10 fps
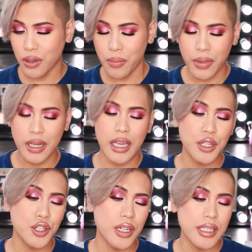
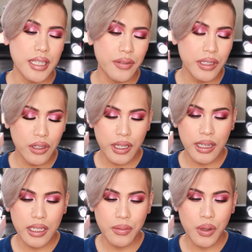combination, it's definitely looking
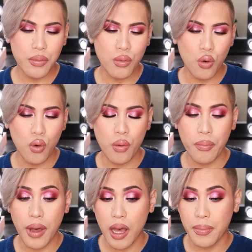a little bit more
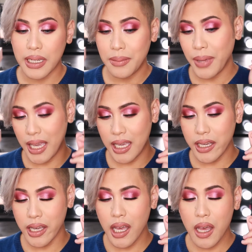purpley pink.